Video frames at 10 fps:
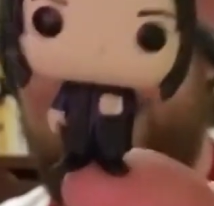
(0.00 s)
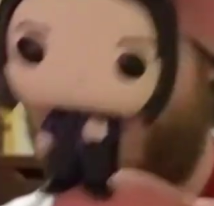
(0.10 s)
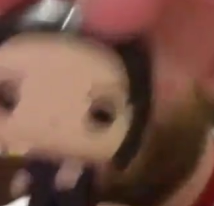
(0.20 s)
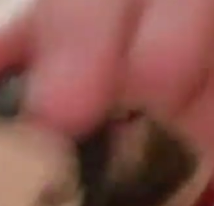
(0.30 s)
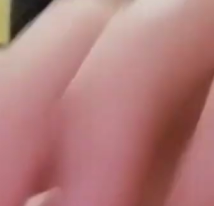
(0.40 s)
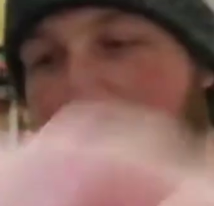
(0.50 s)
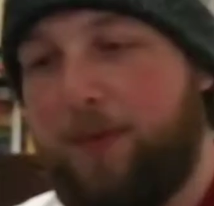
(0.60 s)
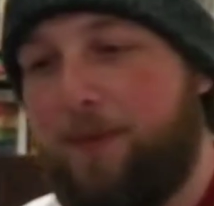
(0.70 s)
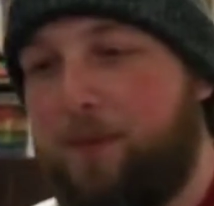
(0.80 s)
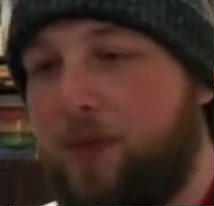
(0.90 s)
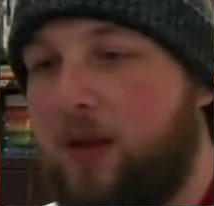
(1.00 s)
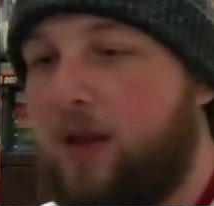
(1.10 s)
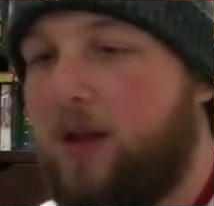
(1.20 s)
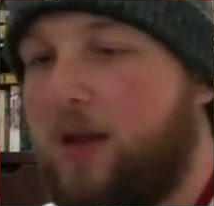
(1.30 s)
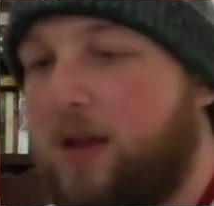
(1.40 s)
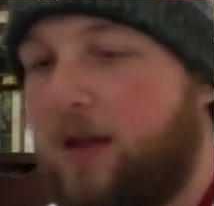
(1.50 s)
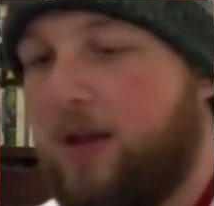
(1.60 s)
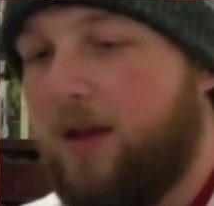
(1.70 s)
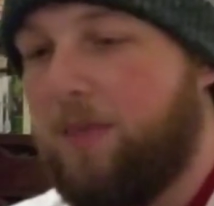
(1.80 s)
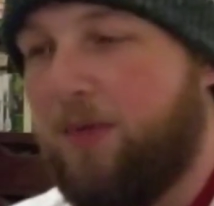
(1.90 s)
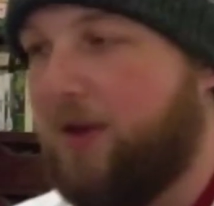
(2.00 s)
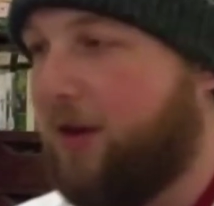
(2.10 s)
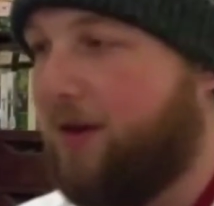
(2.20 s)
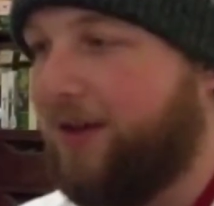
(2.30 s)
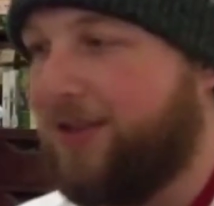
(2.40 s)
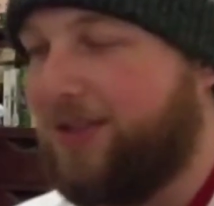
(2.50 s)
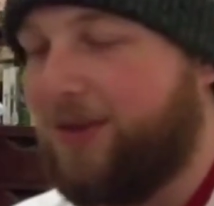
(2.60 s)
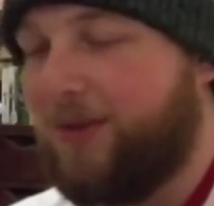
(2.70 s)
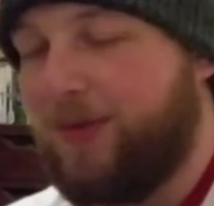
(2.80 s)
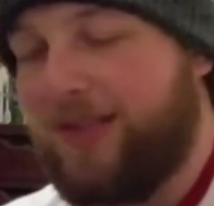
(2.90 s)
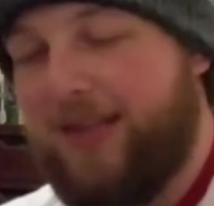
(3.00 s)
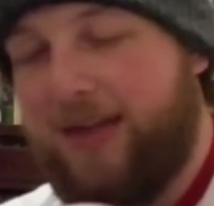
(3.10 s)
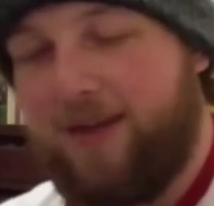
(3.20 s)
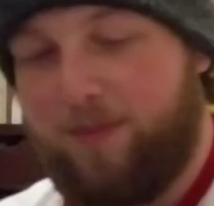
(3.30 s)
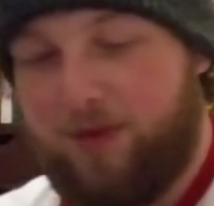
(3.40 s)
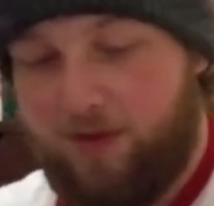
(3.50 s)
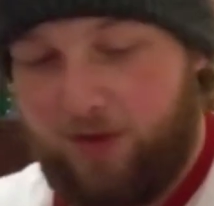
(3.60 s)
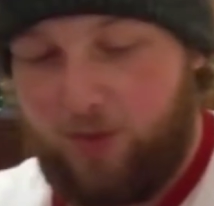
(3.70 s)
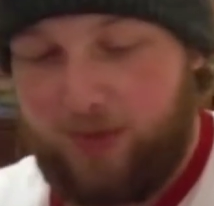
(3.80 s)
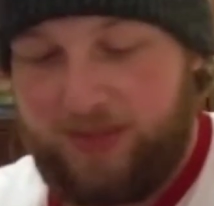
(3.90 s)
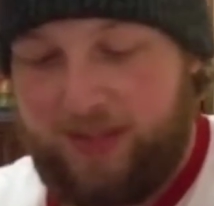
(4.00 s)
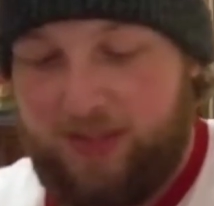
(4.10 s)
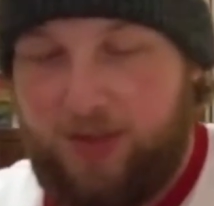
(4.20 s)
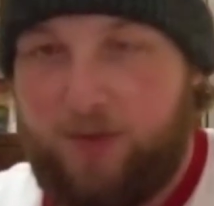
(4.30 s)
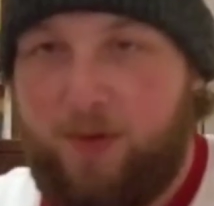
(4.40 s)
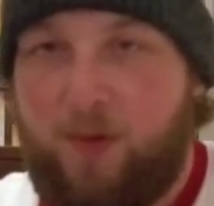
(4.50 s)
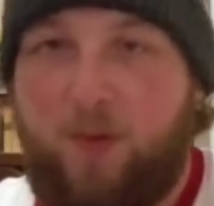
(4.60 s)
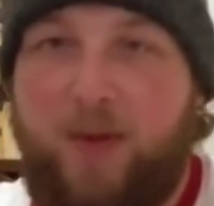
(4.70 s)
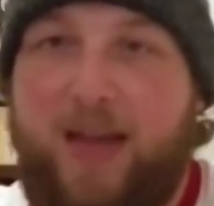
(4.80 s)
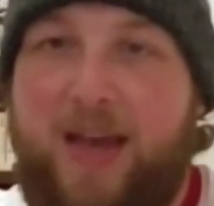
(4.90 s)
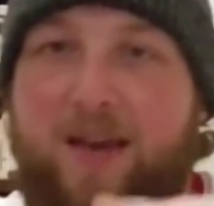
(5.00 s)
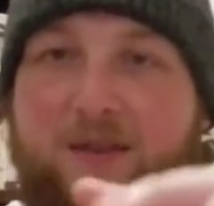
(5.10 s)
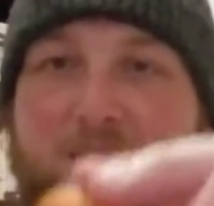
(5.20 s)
Snape. Moving on to day number 22, we have